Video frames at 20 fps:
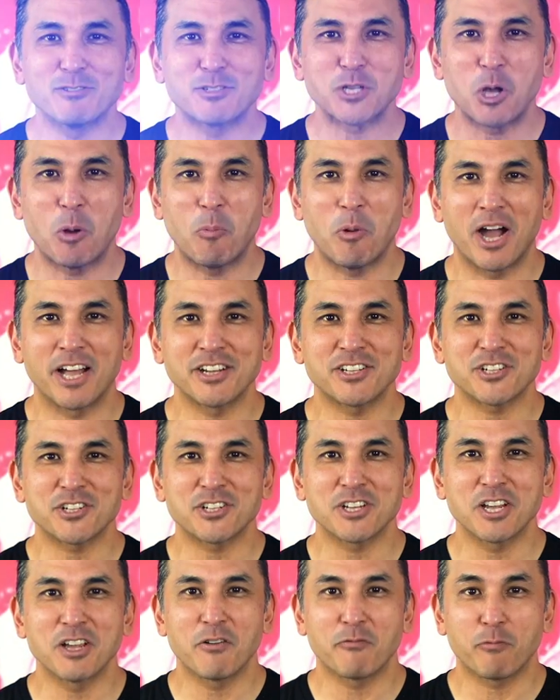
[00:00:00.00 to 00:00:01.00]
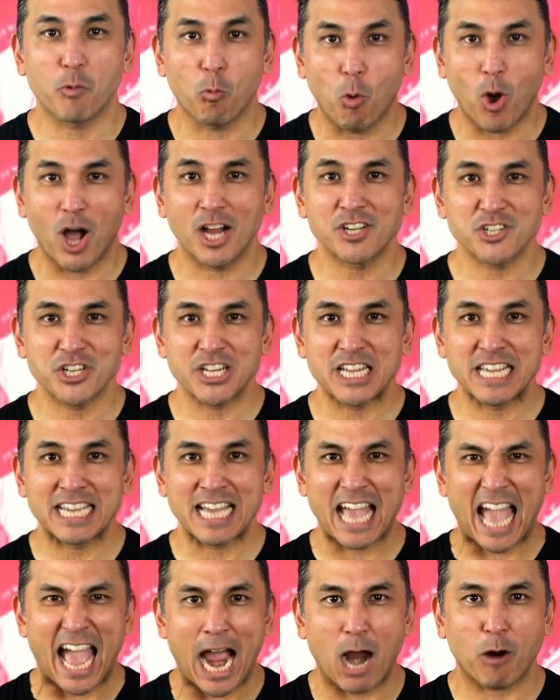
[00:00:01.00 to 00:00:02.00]
you so much for
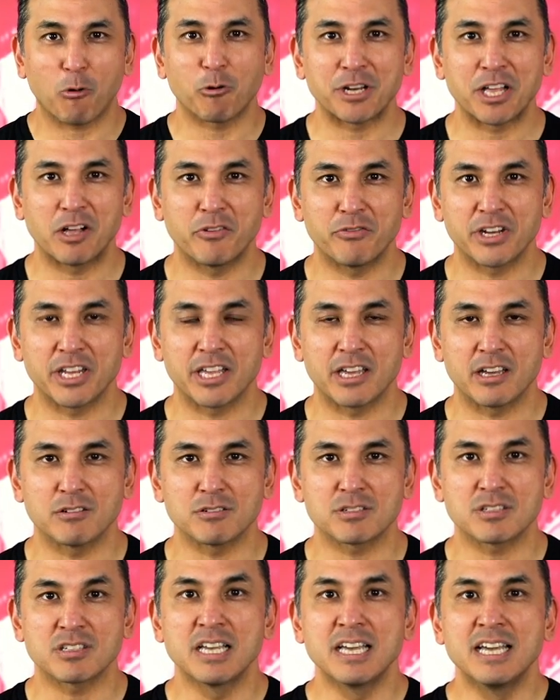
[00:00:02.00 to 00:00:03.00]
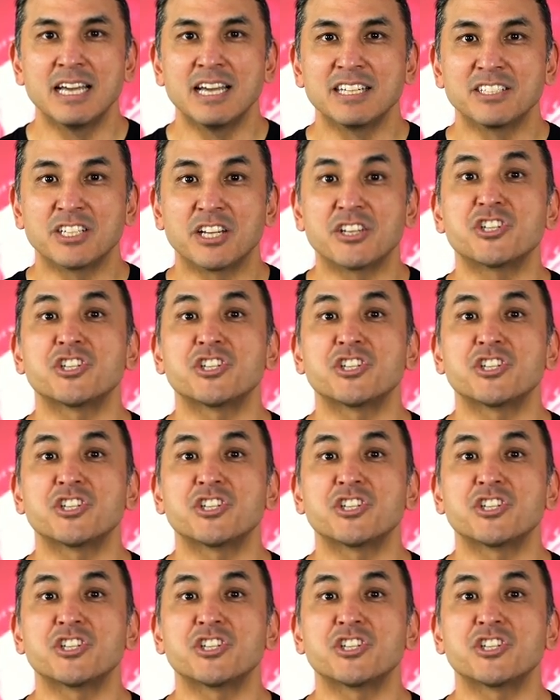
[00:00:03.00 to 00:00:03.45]
watching our nail videos. To